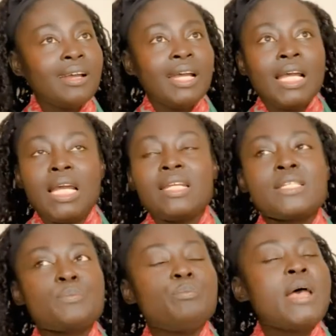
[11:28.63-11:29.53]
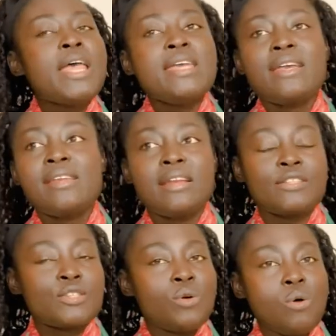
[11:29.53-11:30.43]
It is pagan at
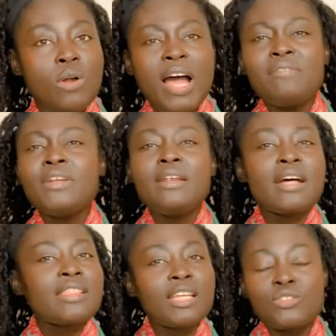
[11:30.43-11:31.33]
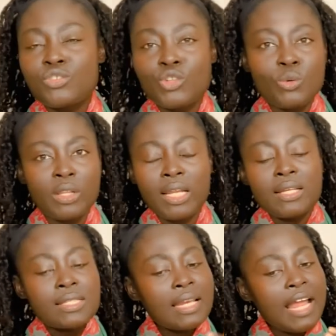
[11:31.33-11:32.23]
its core. Have nothing to do with it. It
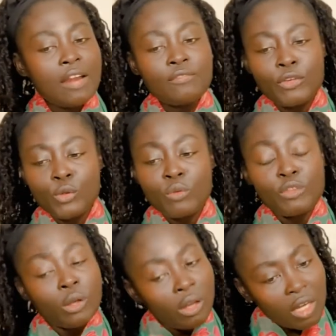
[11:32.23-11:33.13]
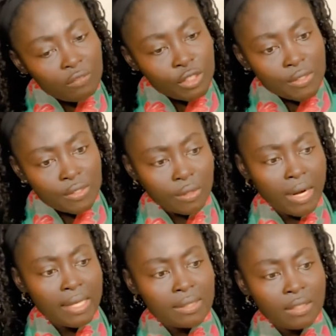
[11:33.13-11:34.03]
is not for you. If you love Jesus
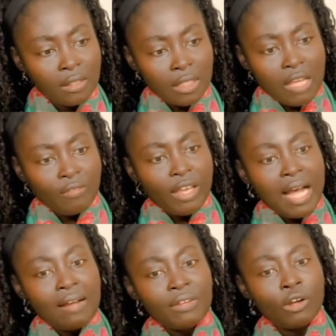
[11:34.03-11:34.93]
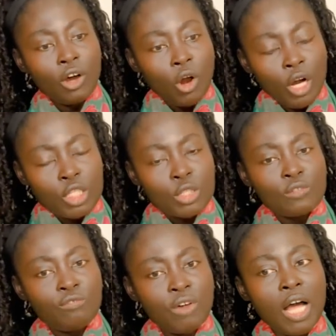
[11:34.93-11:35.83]
Christ, if you have a heart to
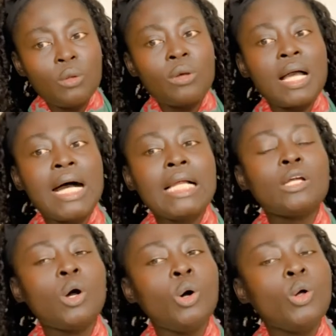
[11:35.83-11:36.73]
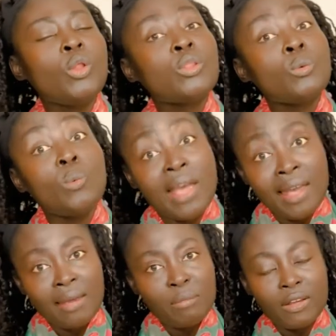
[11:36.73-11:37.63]
follow God all the
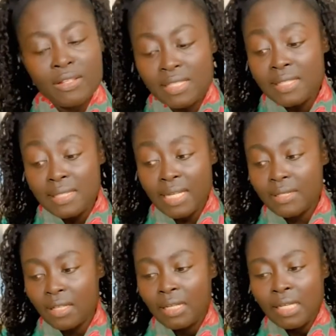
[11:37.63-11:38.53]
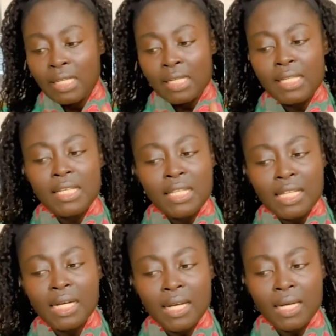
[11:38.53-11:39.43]
way, because he says, he
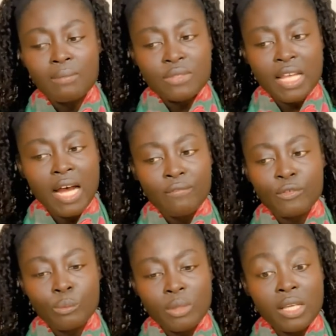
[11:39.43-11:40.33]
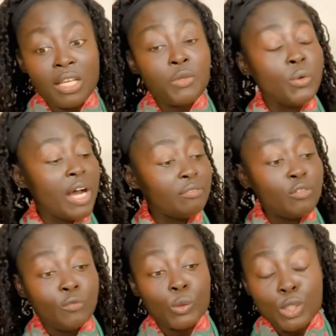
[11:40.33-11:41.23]
that comes after me, you have to
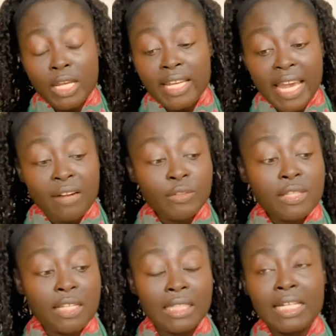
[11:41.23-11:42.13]
forsake everything.